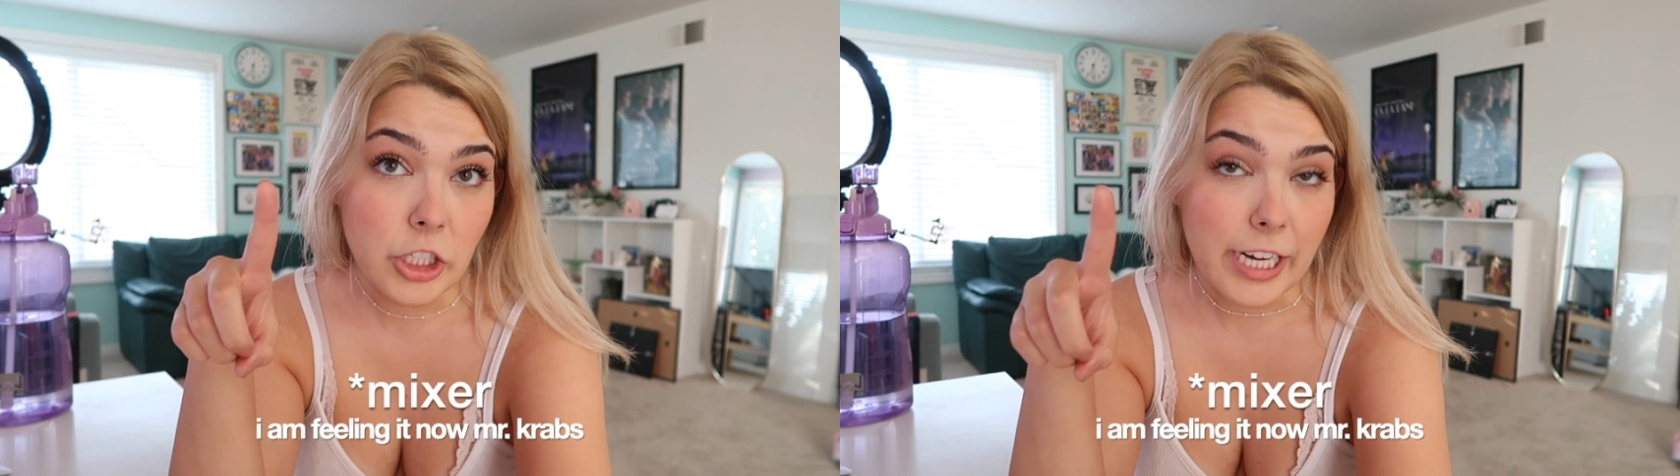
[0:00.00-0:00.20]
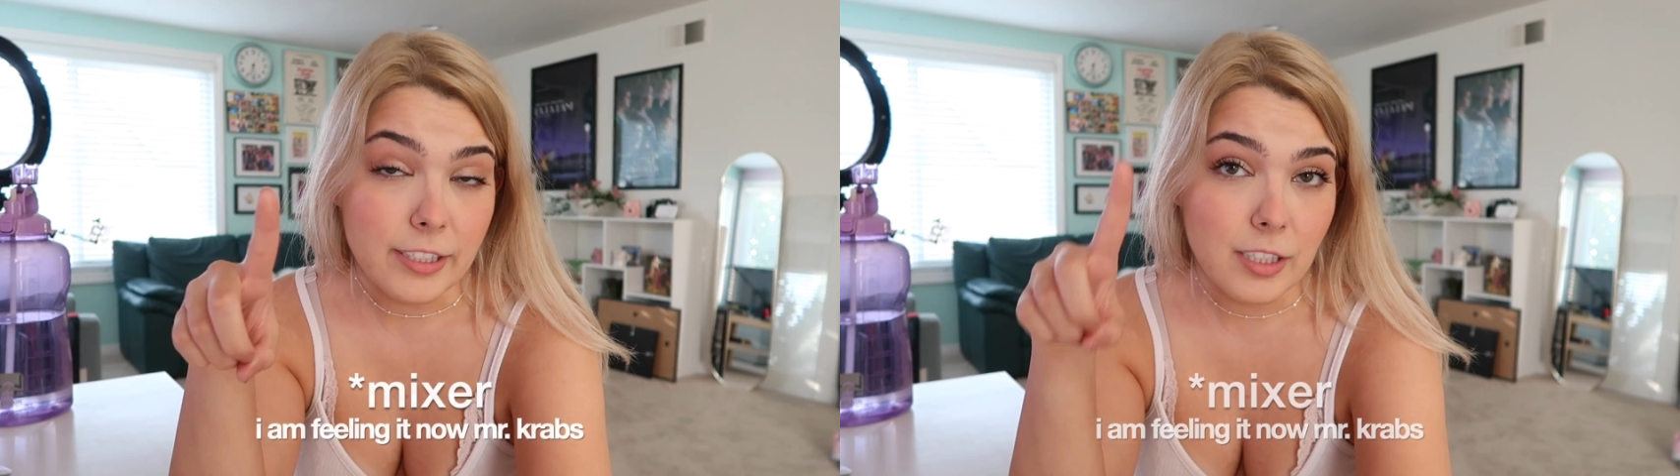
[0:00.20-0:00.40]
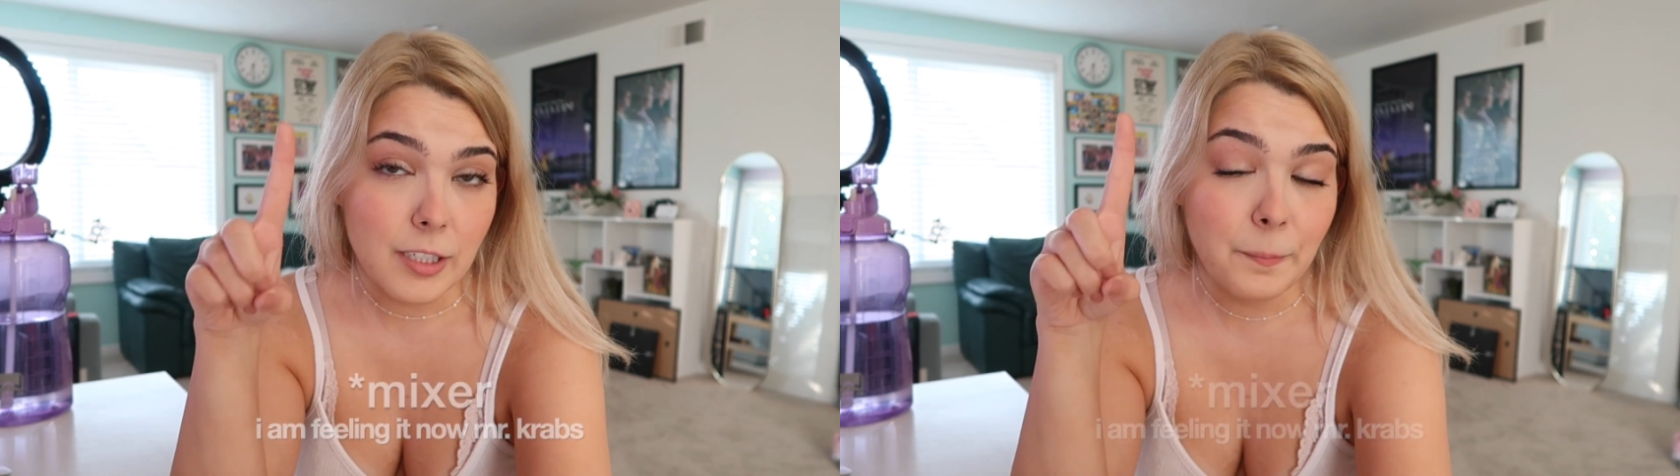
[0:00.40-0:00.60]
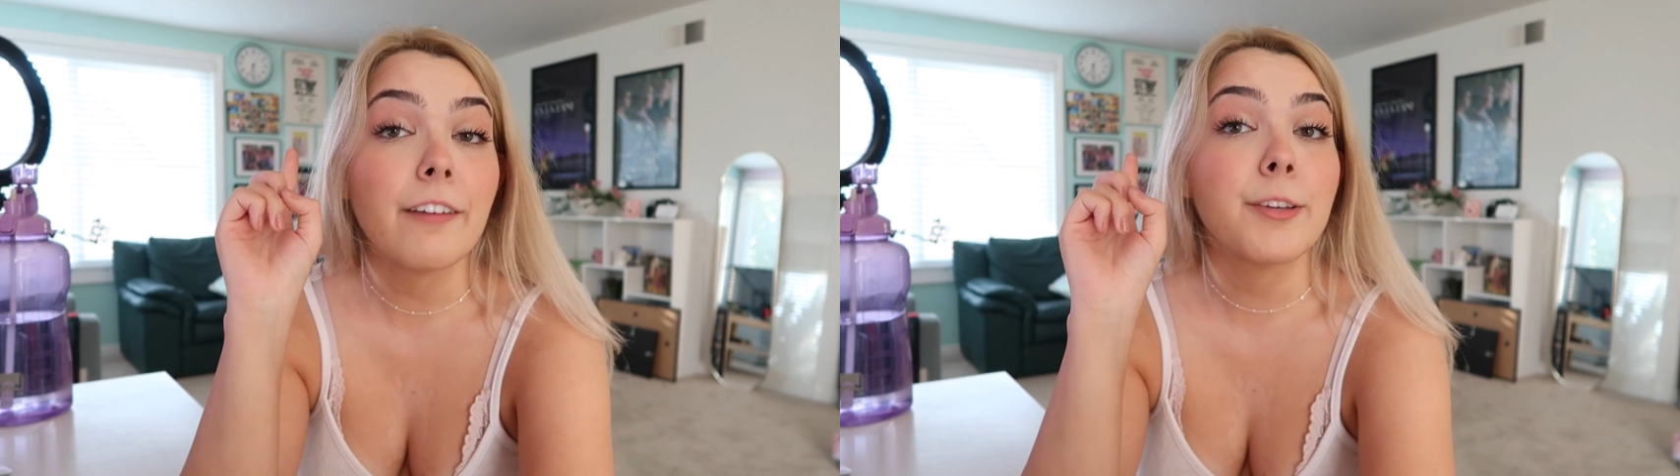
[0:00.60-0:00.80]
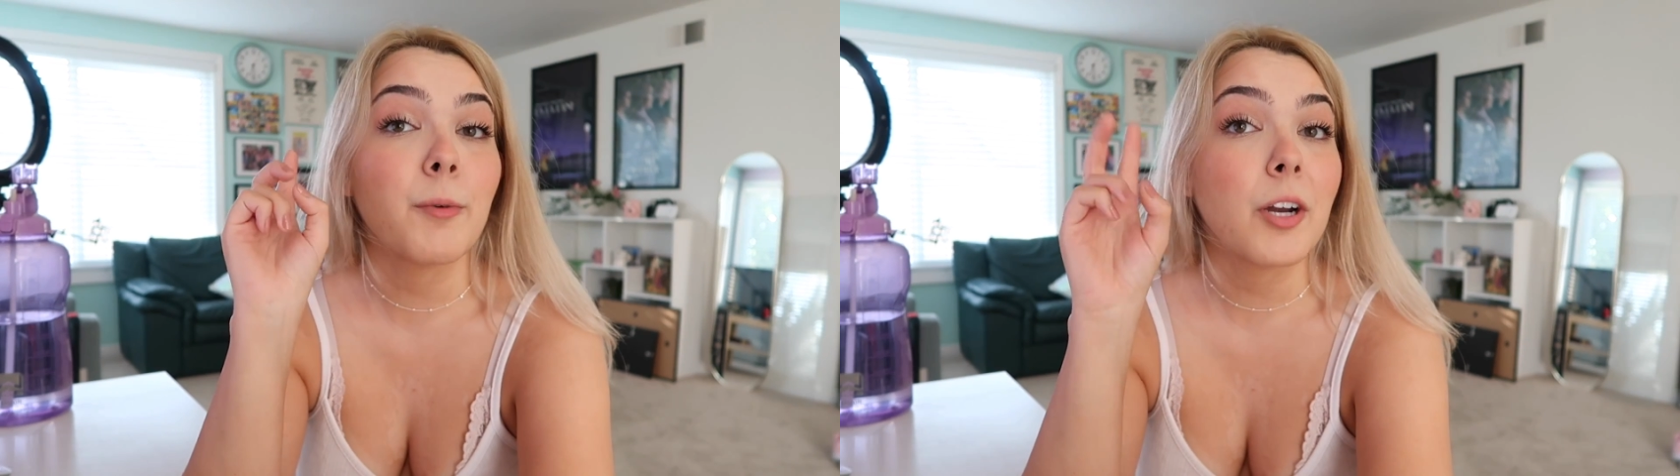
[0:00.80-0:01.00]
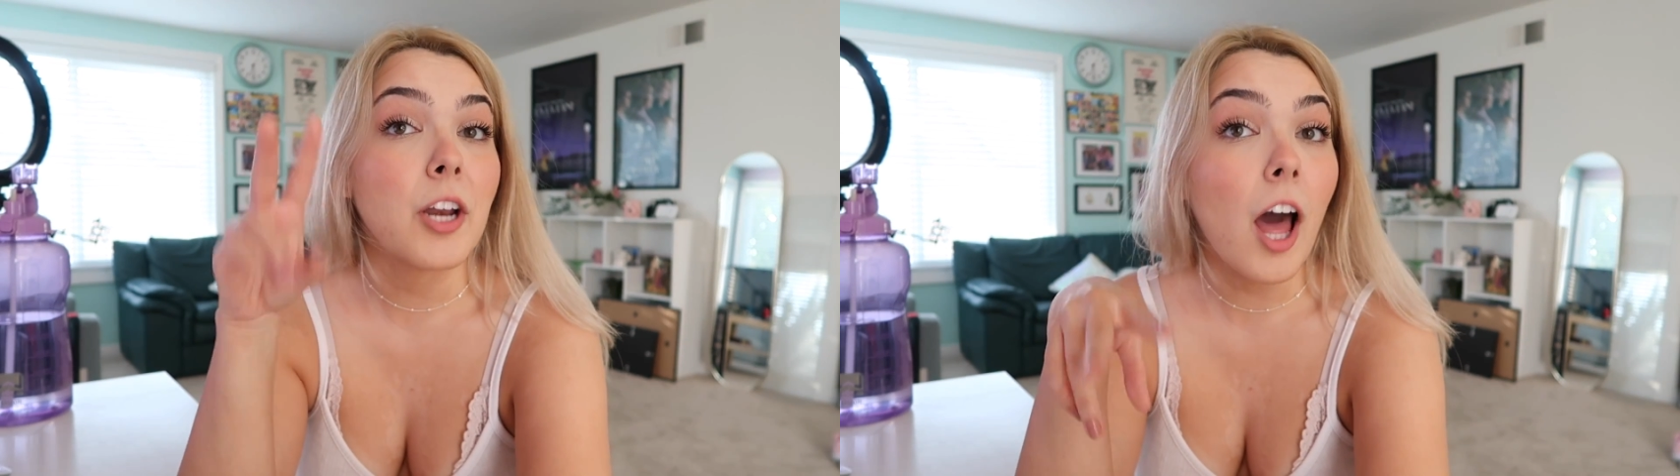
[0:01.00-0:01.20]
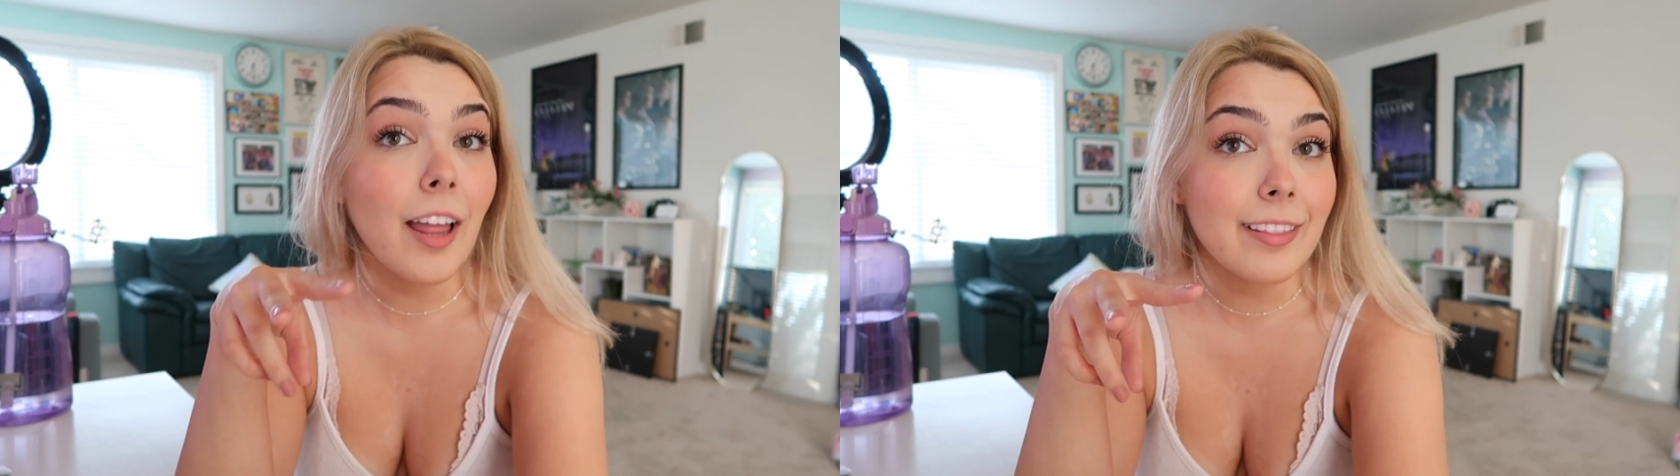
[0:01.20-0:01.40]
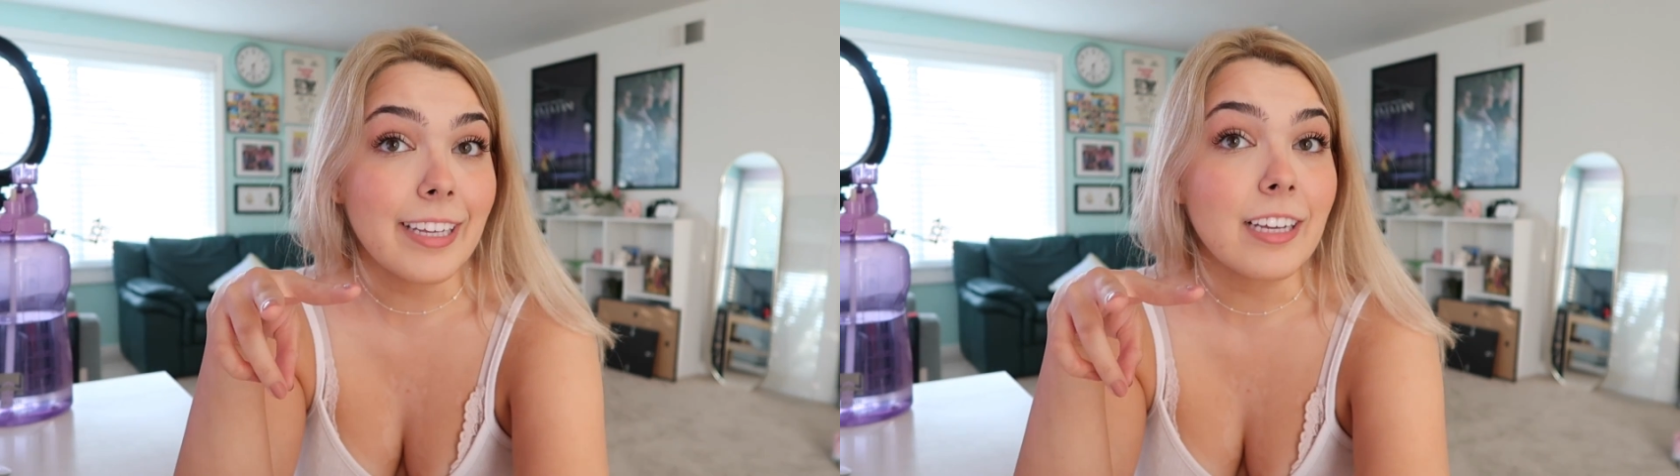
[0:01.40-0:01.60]
chaser? If you are
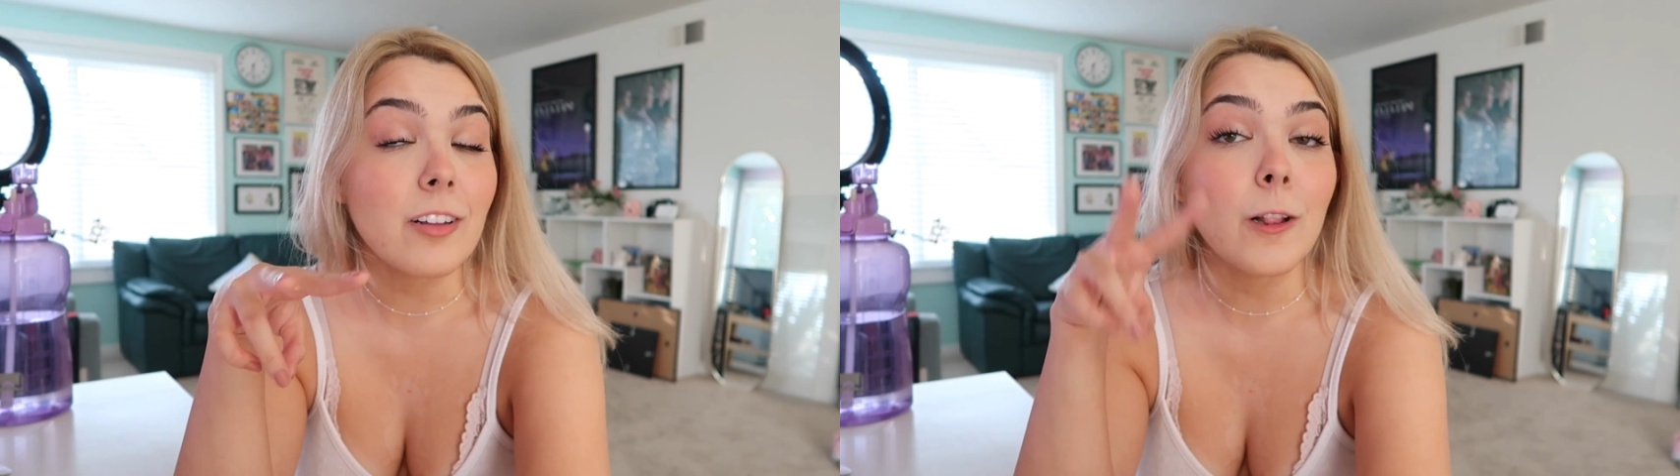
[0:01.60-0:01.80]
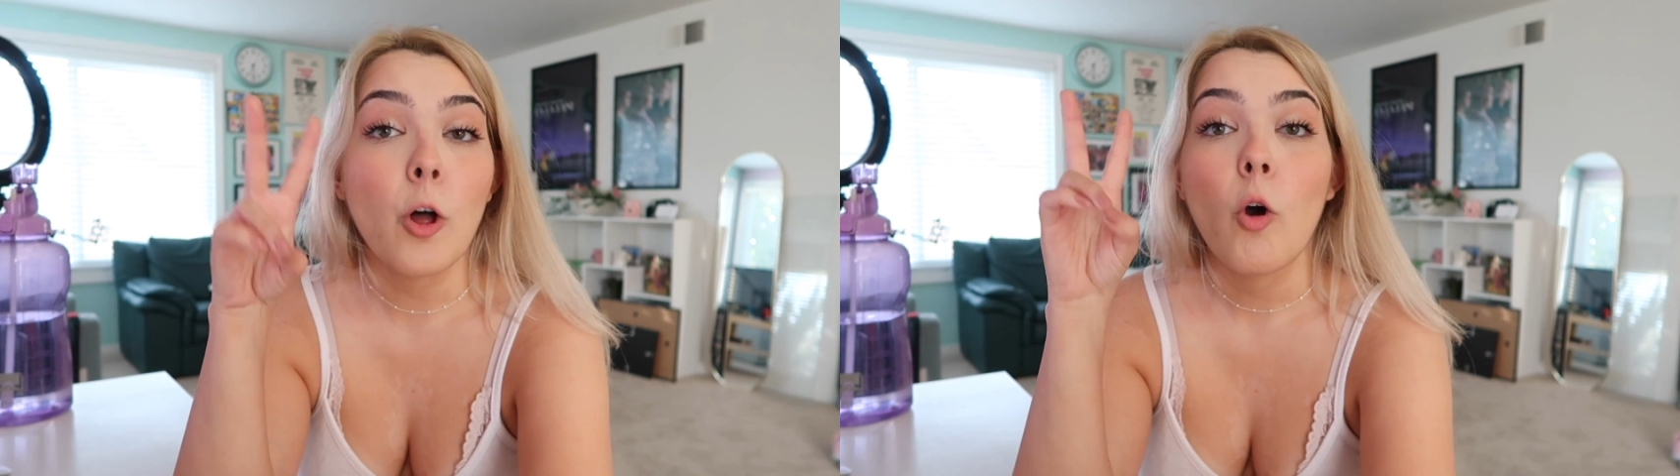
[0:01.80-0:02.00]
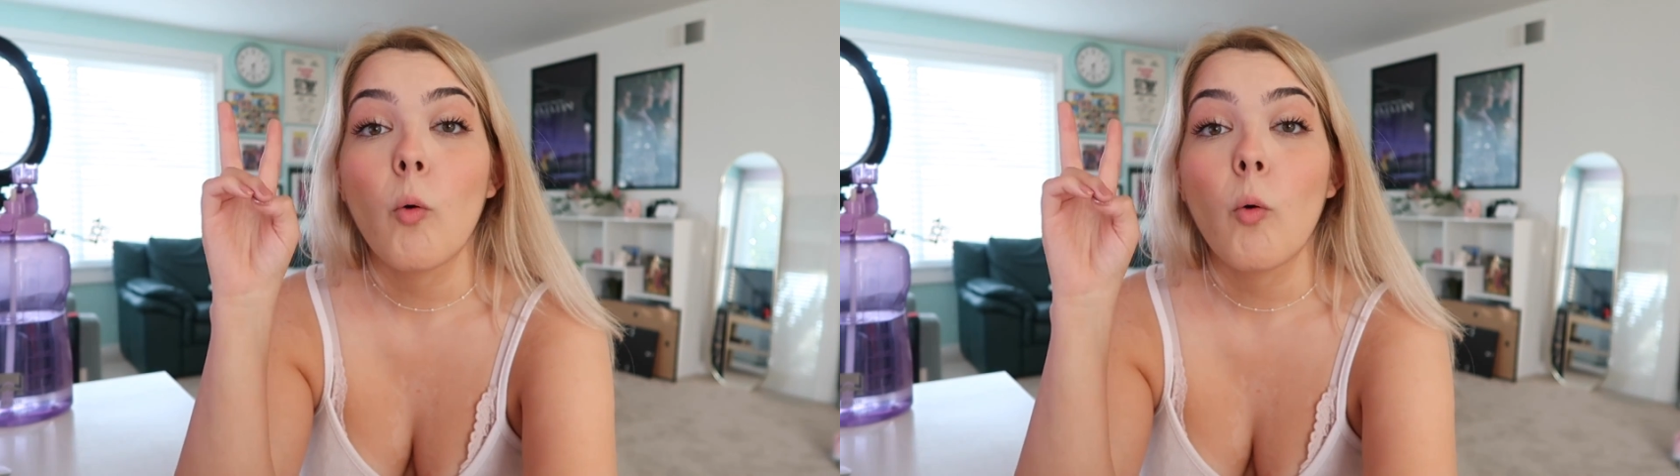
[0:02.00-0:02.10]
not legal,